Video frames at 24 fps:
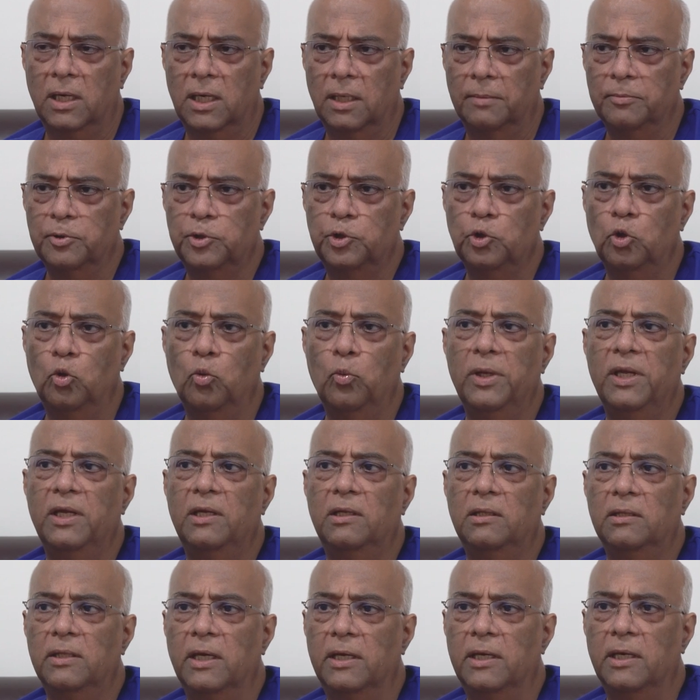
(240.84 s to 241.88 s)
becomes so weak
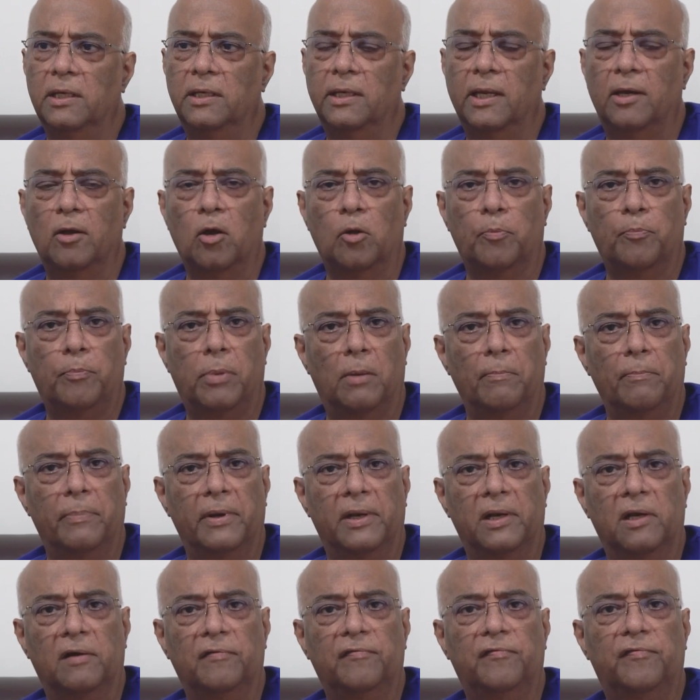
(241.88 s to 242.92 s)
that it cannot pump
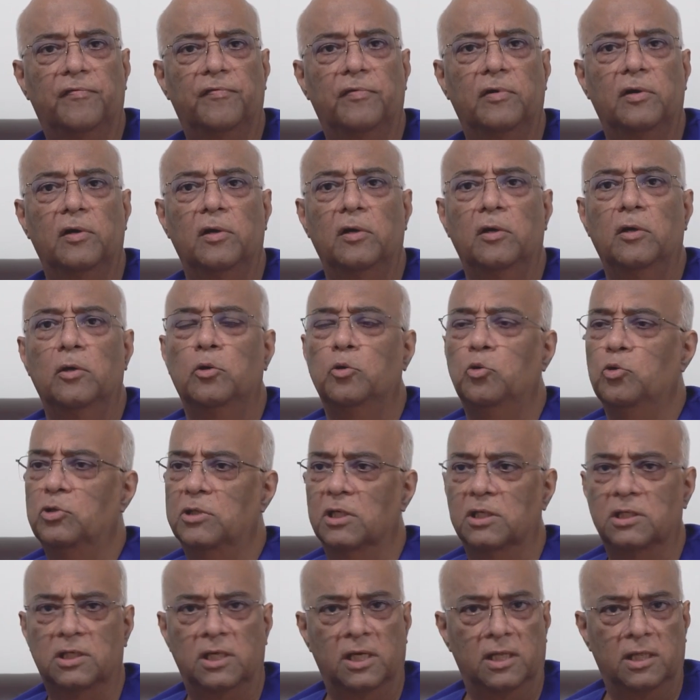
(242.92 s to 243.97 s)
enough to
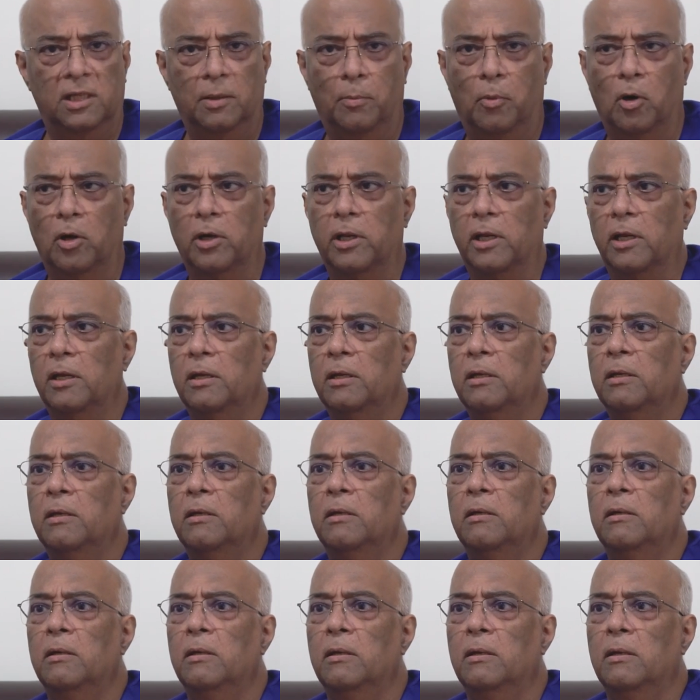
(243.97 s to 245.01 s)
sustain the body.
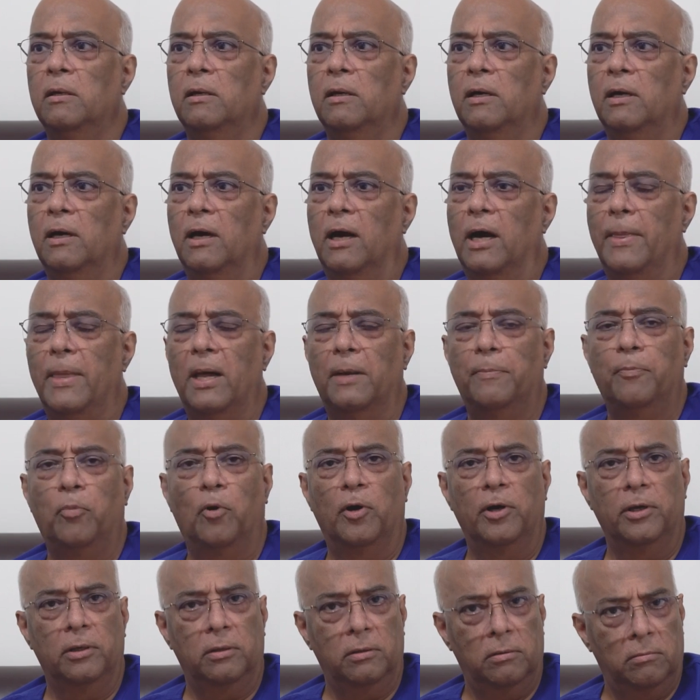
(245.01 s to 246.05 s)
At that
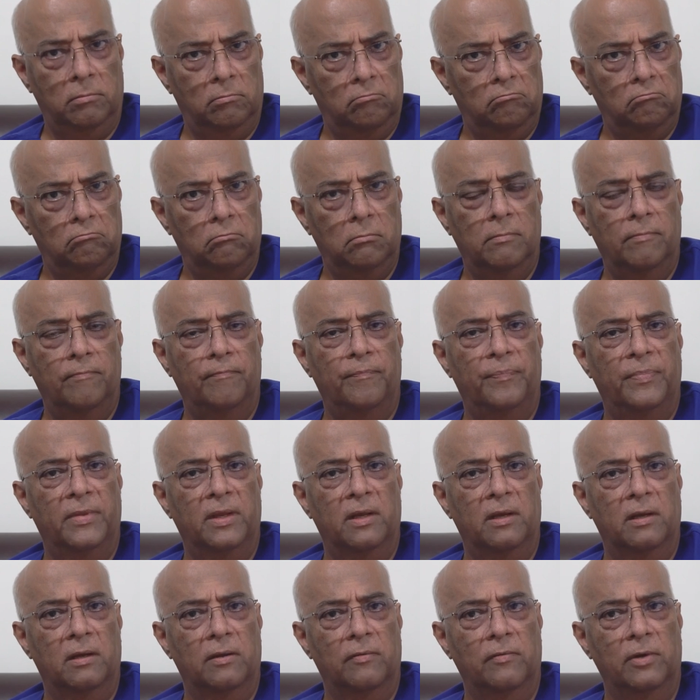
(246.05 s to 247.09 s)
point,
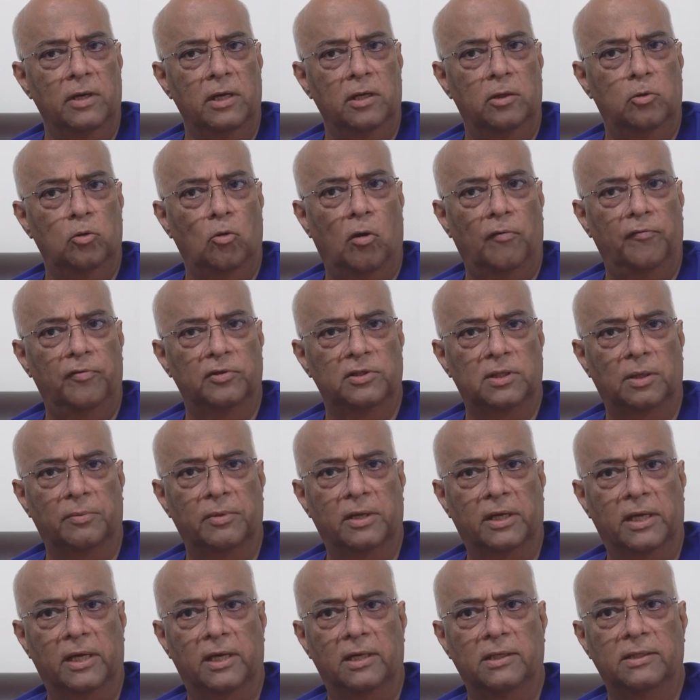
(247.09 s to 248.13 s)
we need to offer
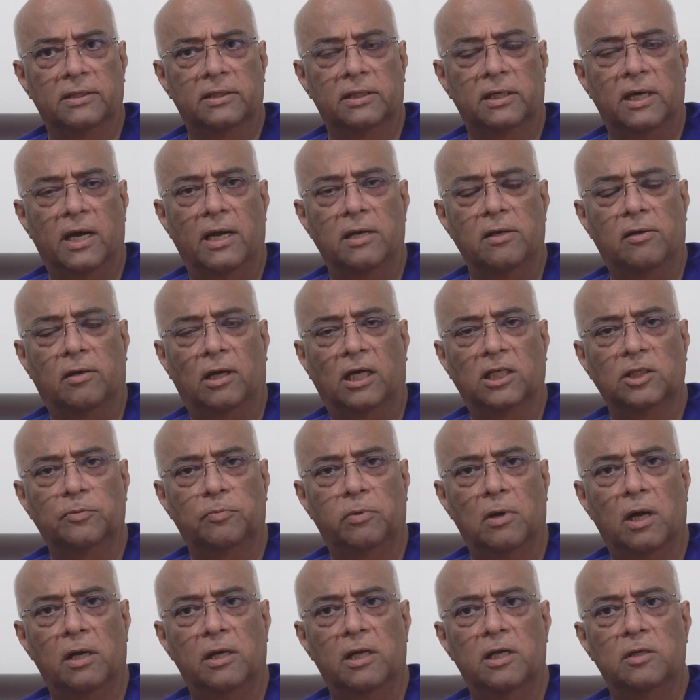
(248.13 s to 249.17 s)
something else, and
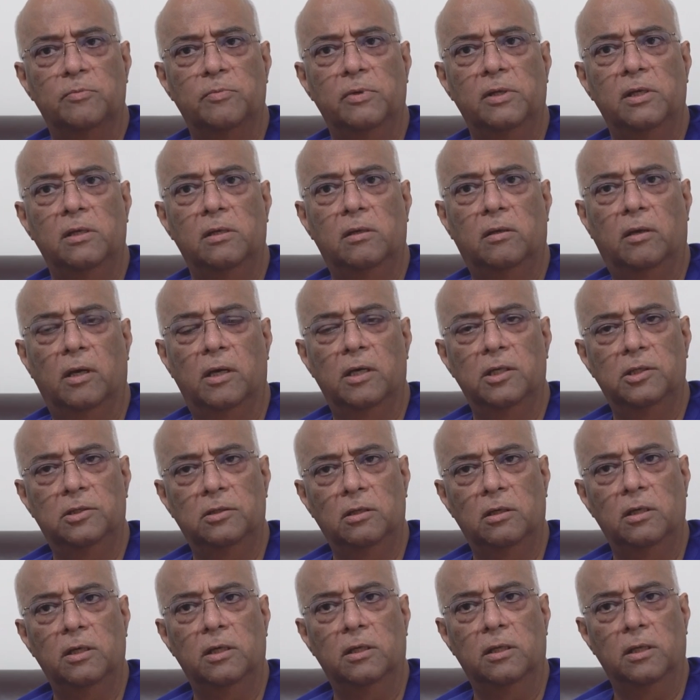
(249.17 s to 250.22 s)
transplant has been
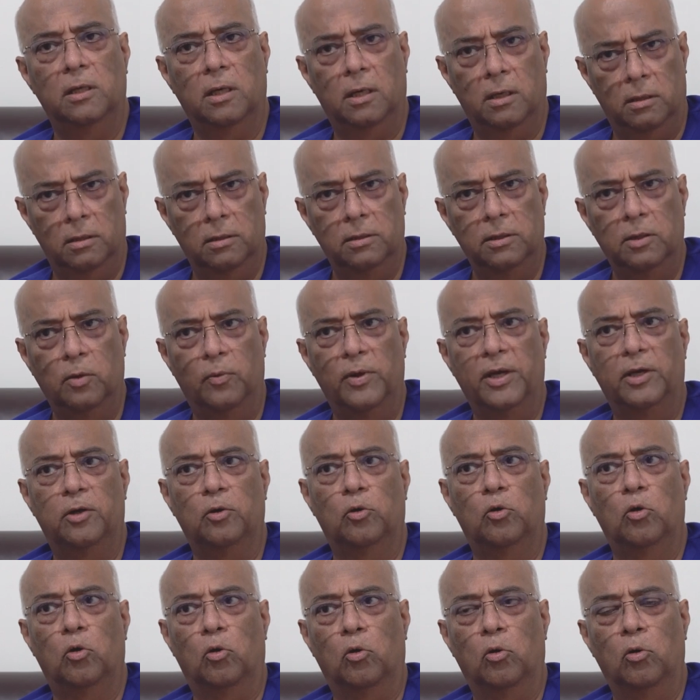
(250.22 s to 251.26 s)
traditionally the way to
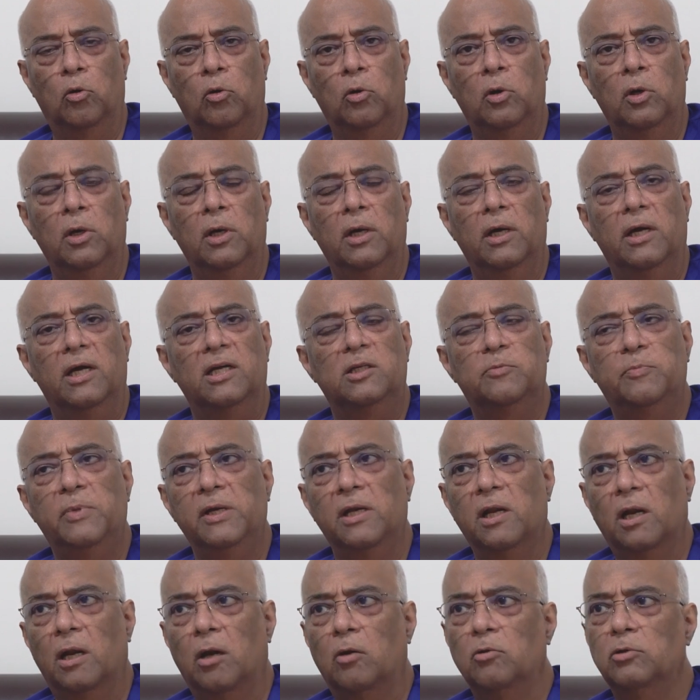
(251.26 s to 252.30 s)
go. It's
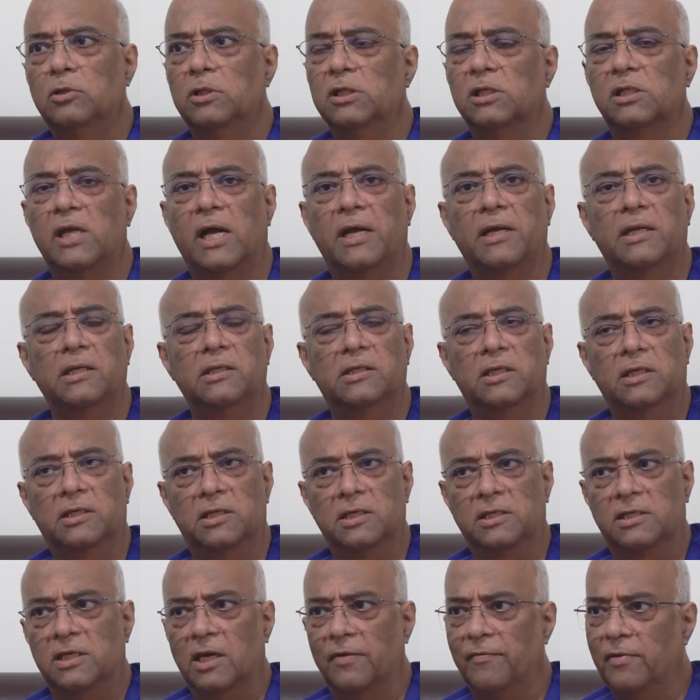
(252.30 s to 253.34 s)
been around since
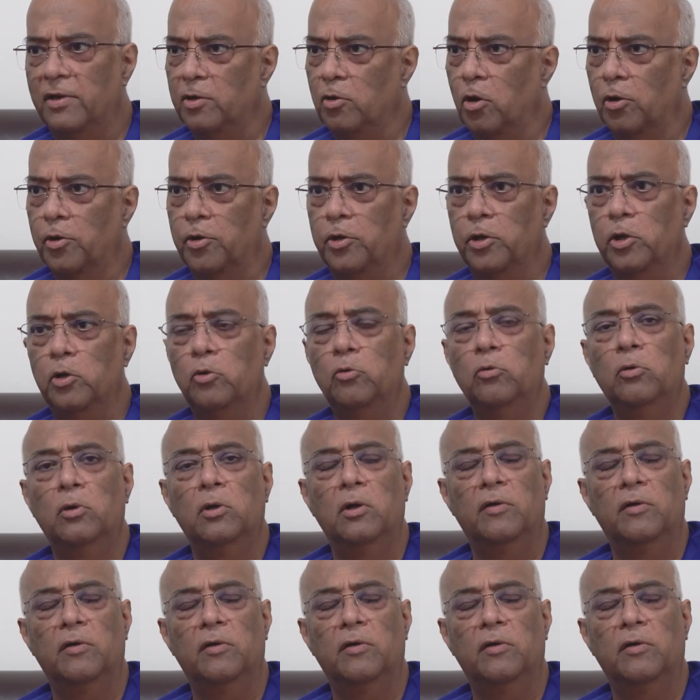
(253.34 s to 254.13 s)
1967, not new.